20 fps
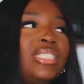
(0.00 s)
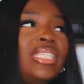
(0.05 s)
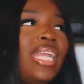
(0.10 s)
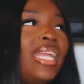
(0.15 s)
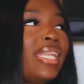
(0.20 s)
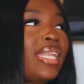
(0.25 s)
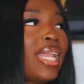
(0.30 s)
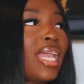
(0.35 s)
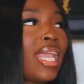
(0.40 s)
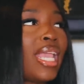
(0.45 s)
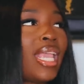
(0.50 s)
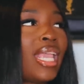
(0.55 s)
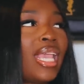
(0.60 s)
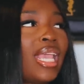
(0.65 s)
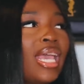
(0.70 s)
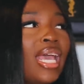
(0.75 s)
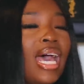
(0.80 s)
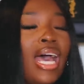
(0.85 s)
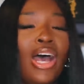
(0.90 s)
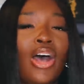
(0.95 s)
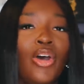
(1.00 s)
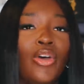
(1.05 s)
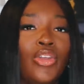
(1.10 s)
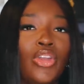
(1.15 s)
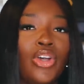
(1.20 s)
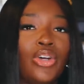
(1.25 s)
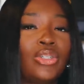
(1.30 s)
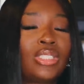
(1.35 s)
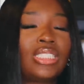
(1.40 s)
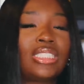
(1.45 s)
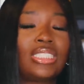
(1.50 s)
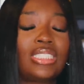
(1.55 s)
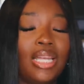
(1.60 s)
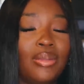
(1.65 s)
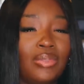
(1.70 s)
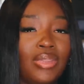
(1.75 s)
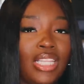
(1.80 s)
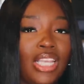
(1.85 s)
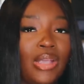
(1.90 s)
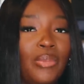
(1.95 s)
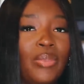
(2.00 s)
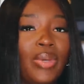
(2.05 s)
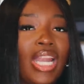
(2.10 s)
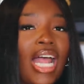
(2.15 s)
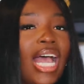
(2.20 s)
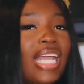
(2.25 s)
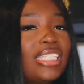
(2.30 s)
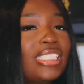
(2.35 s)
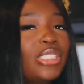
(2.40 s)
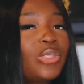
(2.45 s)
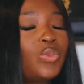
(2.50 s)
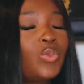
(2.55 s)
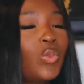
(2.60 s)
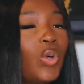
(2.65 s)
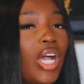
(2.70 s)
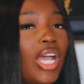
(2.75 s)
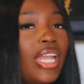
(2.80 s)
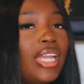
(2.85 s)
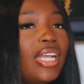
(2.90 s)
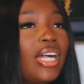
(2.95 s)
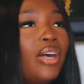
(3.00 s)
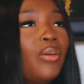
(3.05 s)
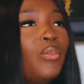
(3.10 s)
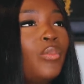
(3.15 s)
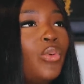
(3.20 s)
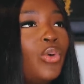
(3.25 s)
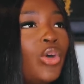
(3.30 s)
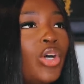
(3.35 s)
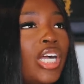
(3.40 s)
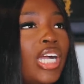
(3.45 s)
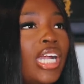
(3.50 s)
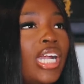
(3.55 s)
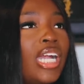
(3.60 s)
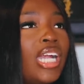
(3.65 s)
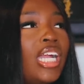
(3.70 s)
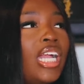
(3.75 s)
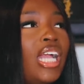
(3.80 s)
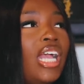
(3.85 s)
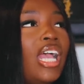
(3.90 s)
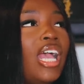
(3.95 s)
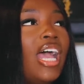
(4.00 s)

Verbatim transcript: date night i don't know something but i just want a more